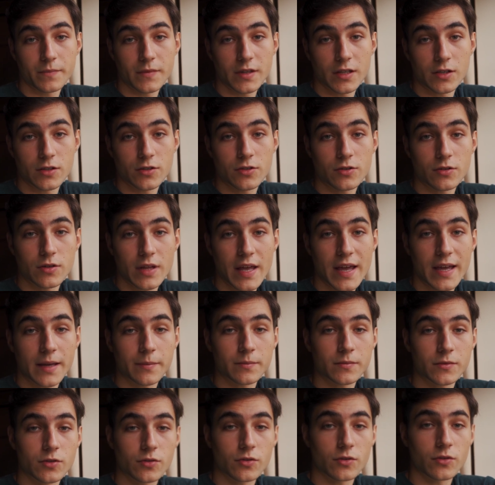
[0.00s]
you should
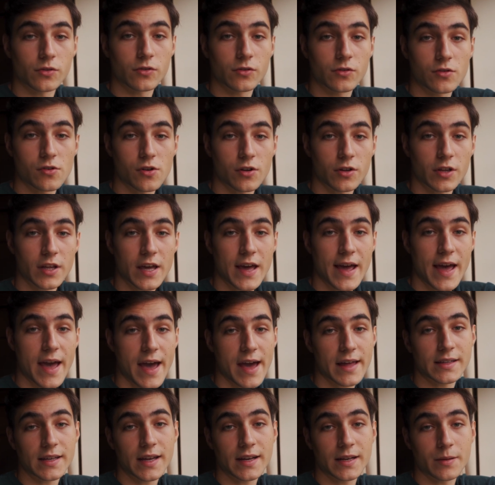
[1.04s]
aim to not
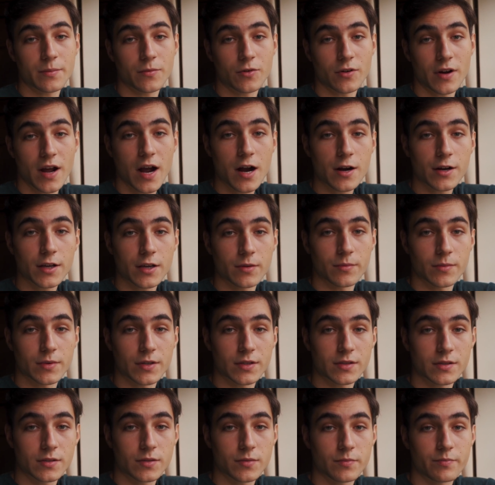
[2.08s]
add any more
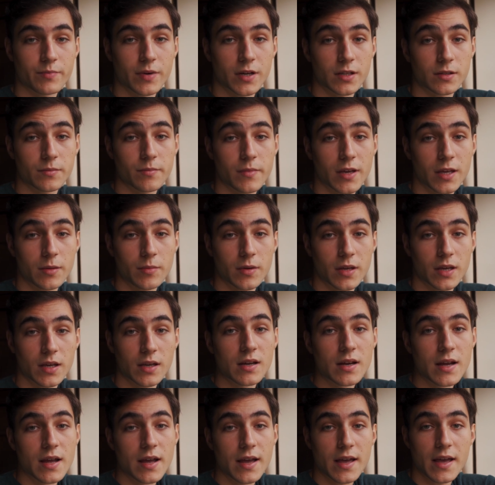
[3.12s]
arguments, but maybe
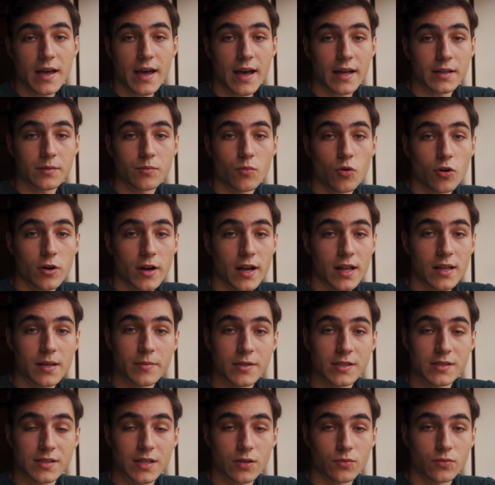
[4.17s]
add more
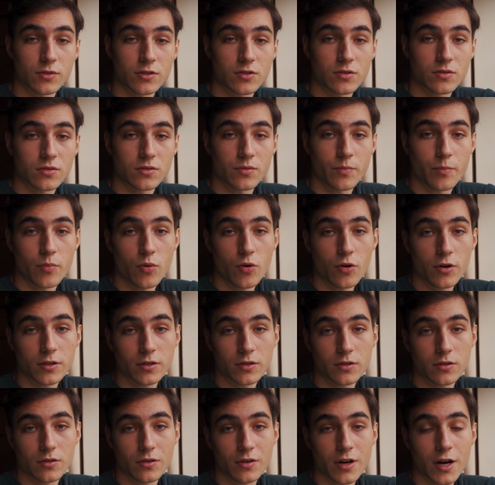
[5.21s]
elements that would
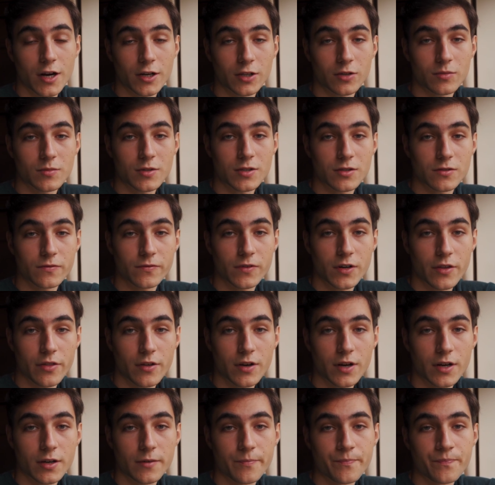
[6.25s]
support your arguments
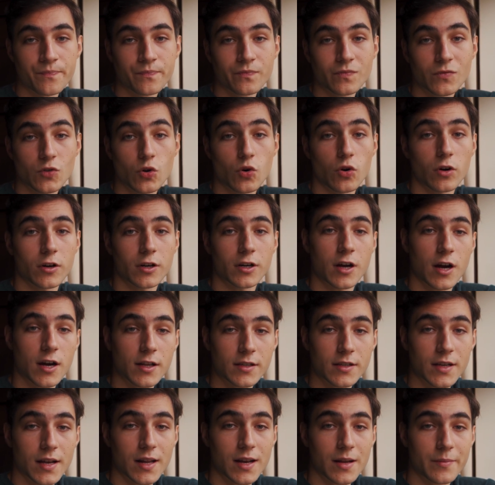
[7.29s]
further, or
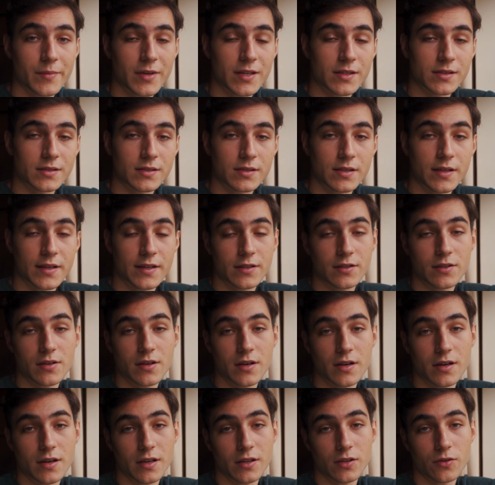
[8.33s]
cut elements
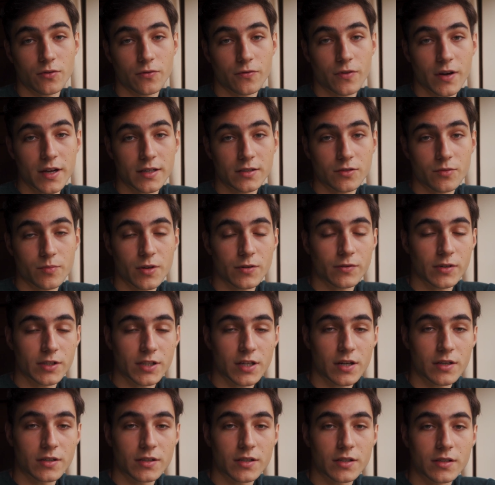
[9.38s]
that you find to be
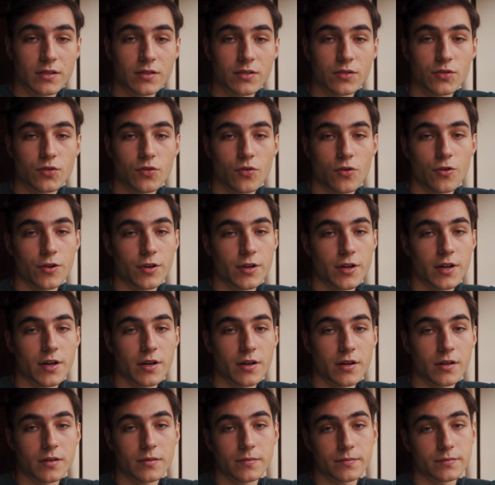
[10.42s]
redundant, or
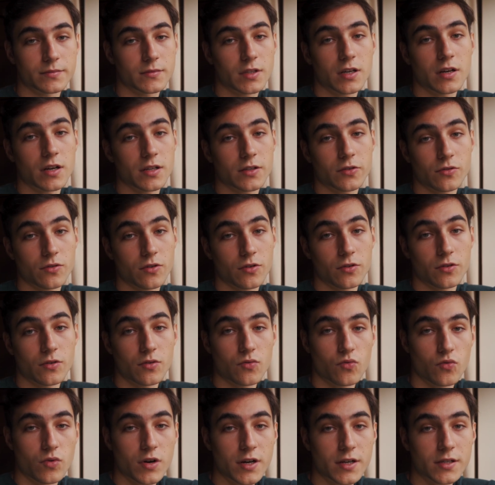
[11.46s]
cut
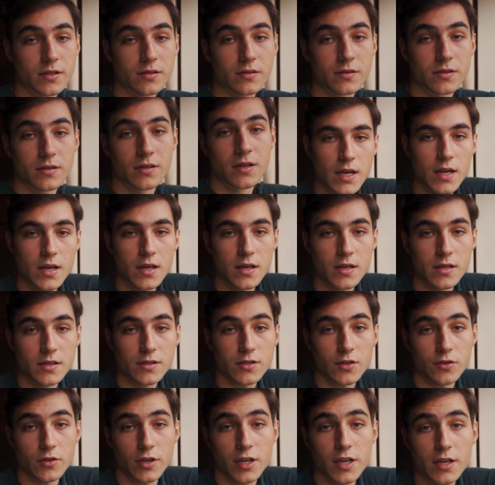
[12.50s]
on words.
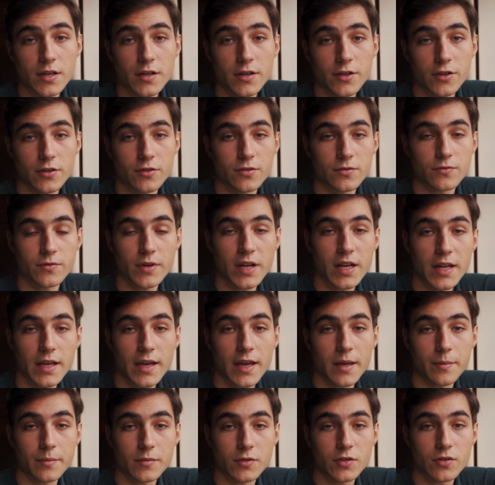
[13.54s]
So here you should really
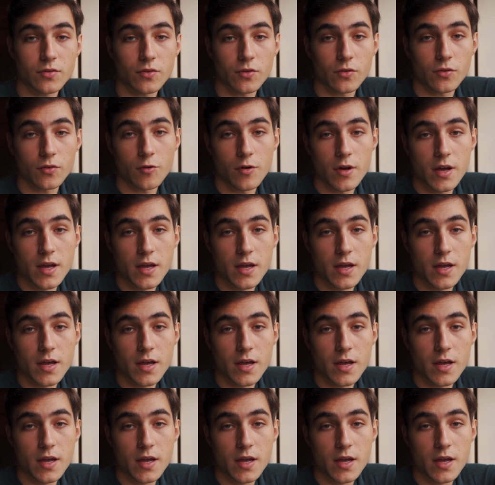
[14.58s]
aim to